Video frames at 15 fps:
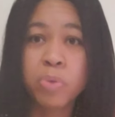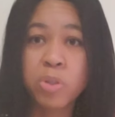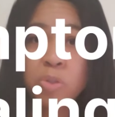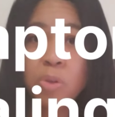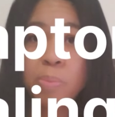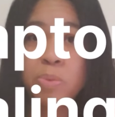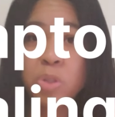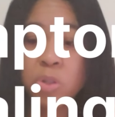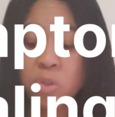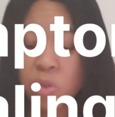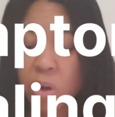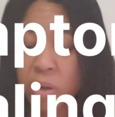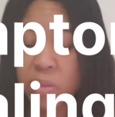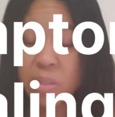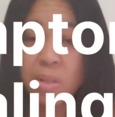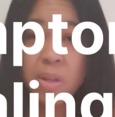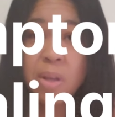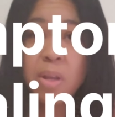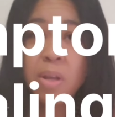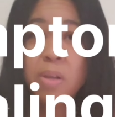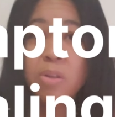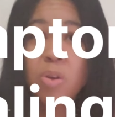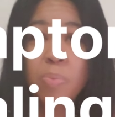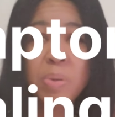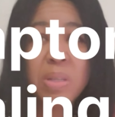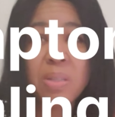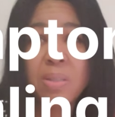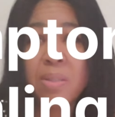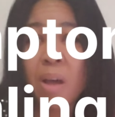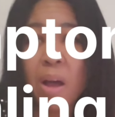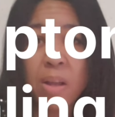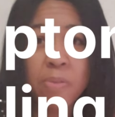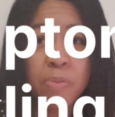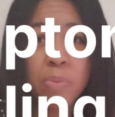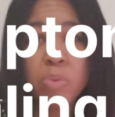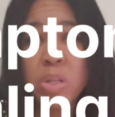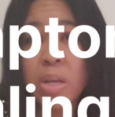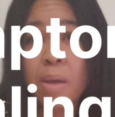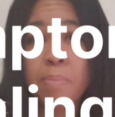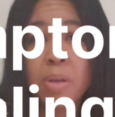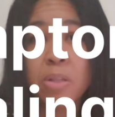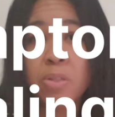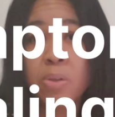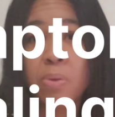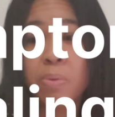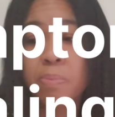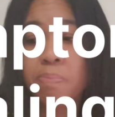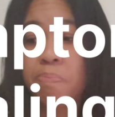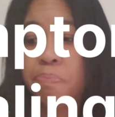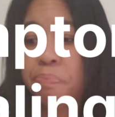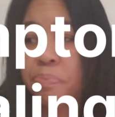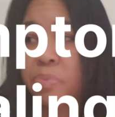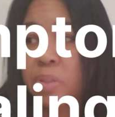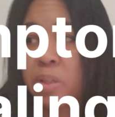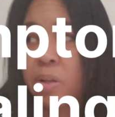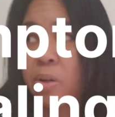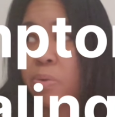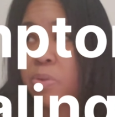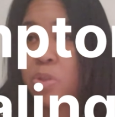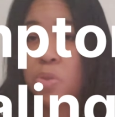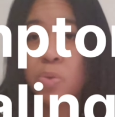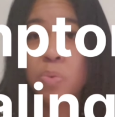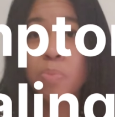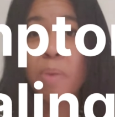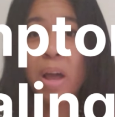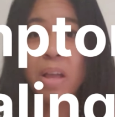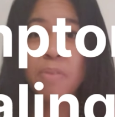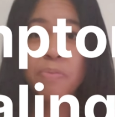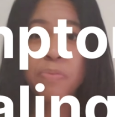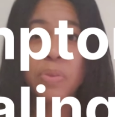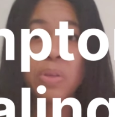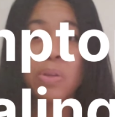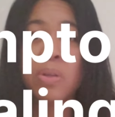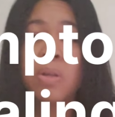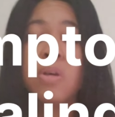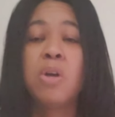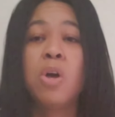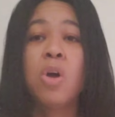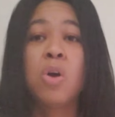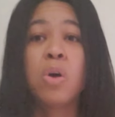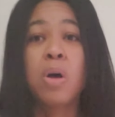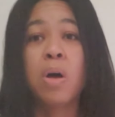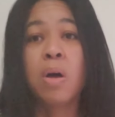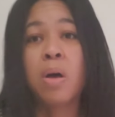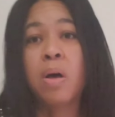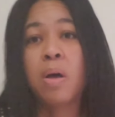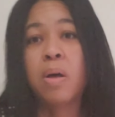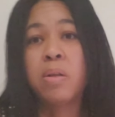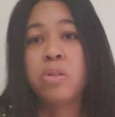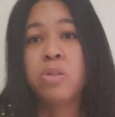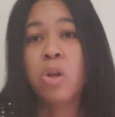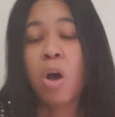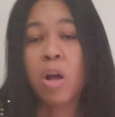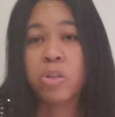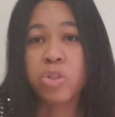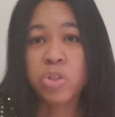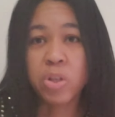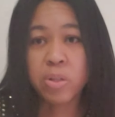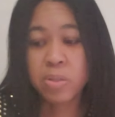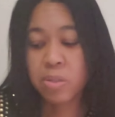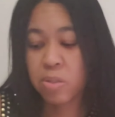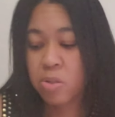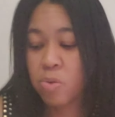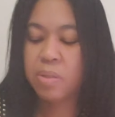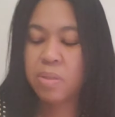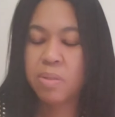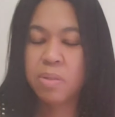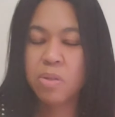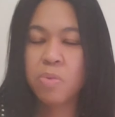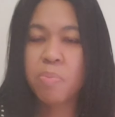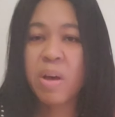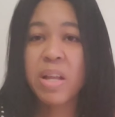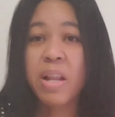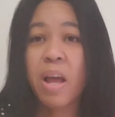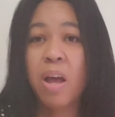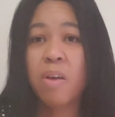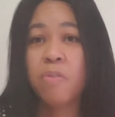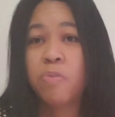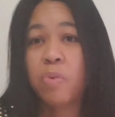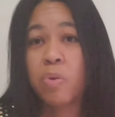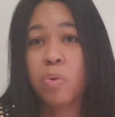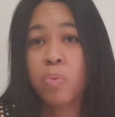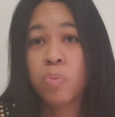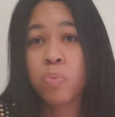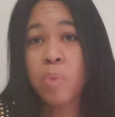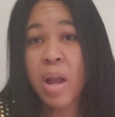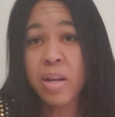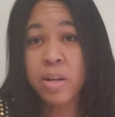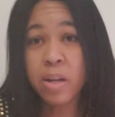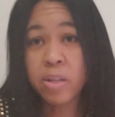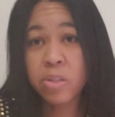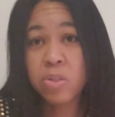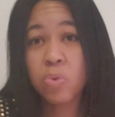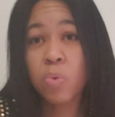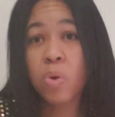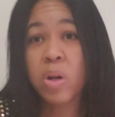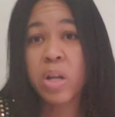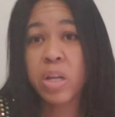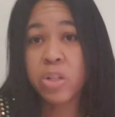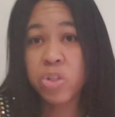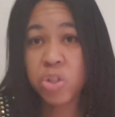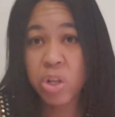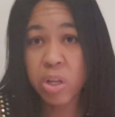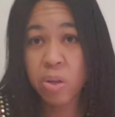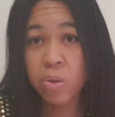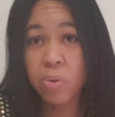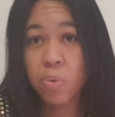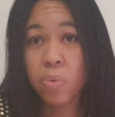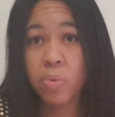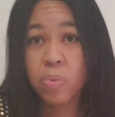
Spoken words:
prescription drugs. Nobody's died from DMSO. You might feel nauseous. You might have redness or itching